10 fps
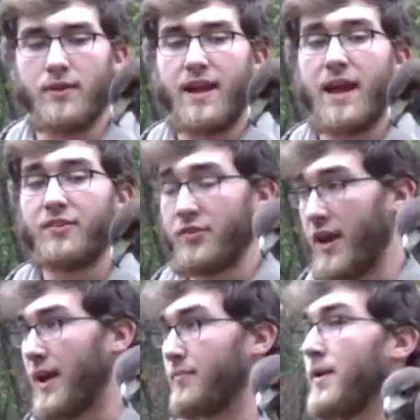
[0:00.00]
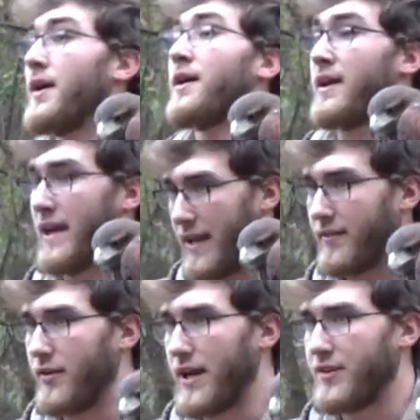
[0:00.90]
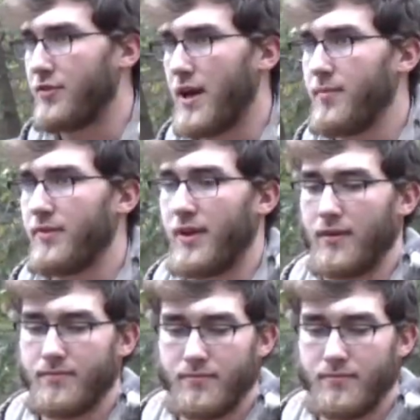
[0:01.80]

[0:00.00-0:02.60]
and catch game in their natural habitat.